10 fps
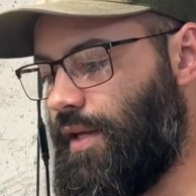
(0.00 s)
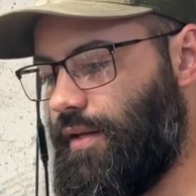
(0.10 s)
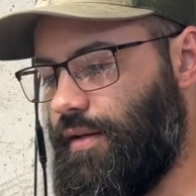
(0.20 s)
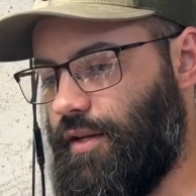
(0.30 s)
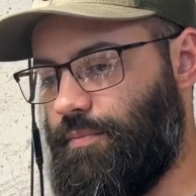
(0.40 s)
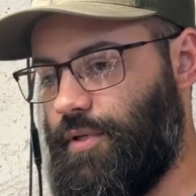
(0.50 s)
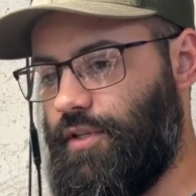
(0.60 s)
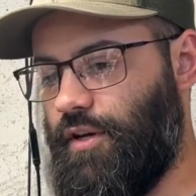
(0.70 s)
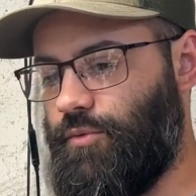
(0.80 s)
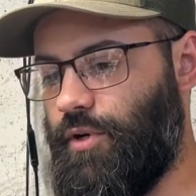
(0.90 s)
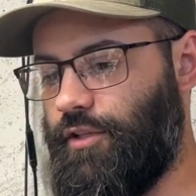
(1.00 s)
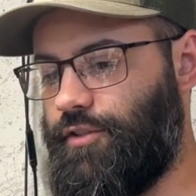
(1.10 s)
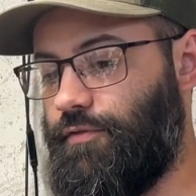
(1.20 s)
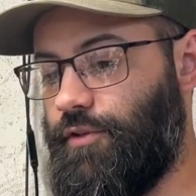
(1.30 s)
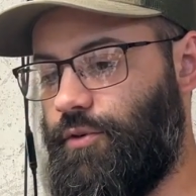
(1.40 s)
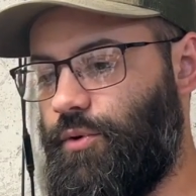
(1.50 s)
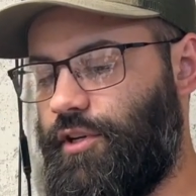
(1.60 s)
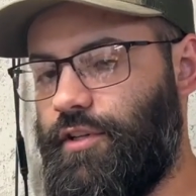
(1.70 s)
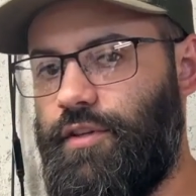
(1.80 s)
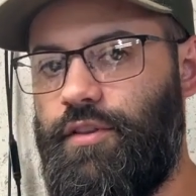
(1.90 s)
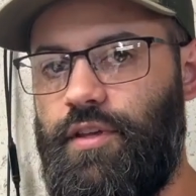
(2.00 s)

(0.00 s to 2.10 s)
it can be done relatively quickly